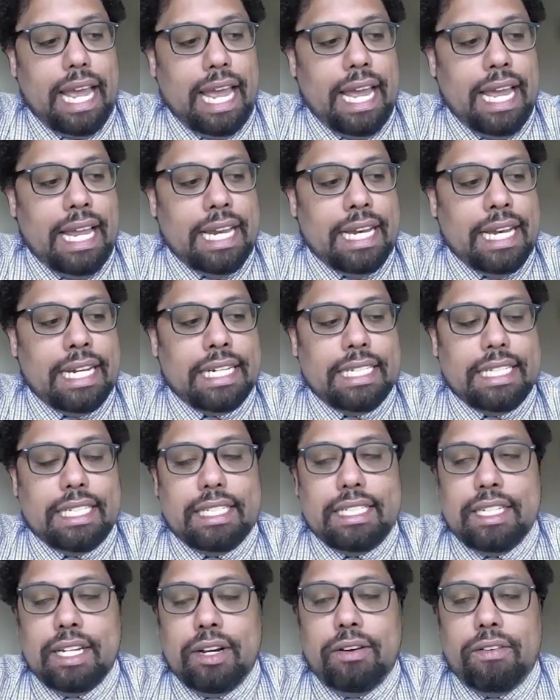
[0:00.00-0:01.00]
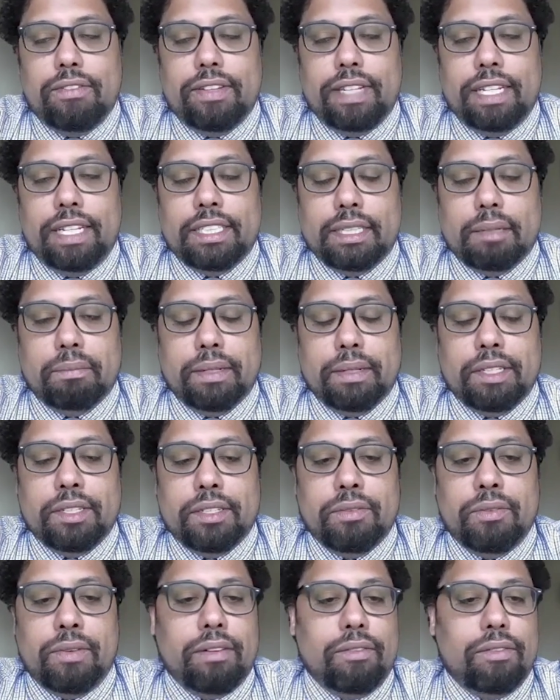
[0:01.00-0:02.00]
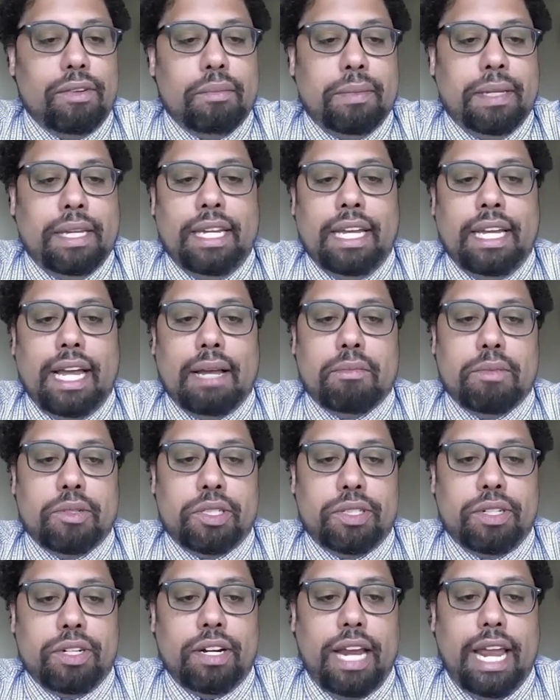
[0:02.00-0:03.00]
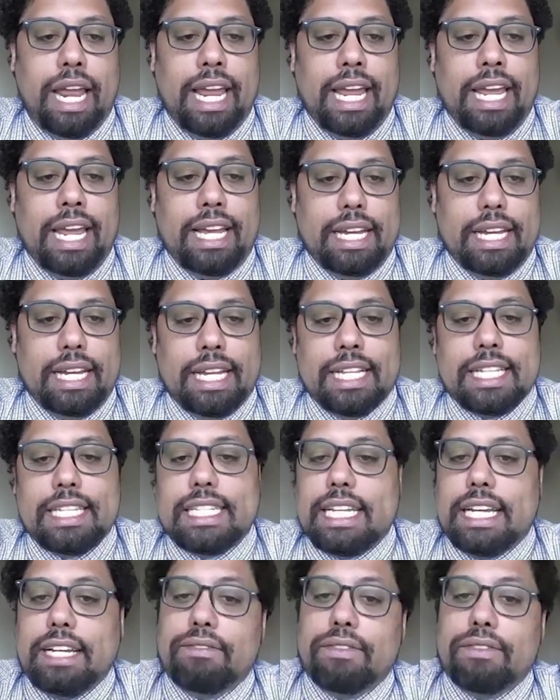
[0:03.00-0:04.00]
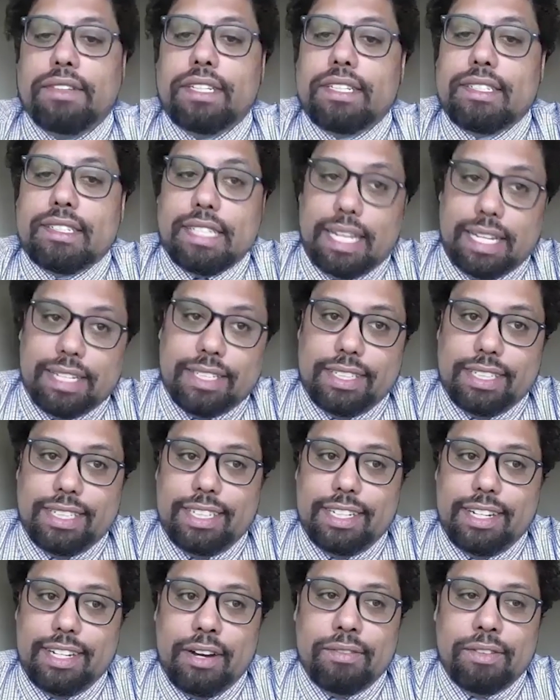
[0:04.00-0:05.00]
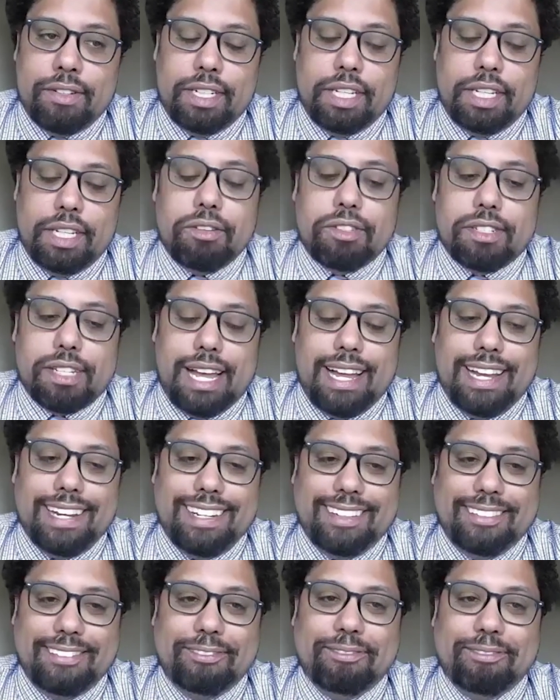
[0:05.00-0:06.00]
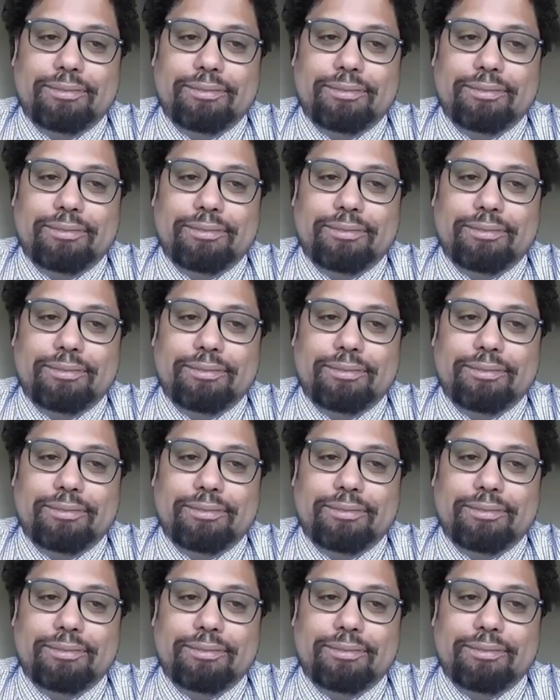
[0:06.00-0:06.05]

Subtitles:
and to hopefully jump into what will be, I'm sure, a insightful discussion. Over to you, Scott.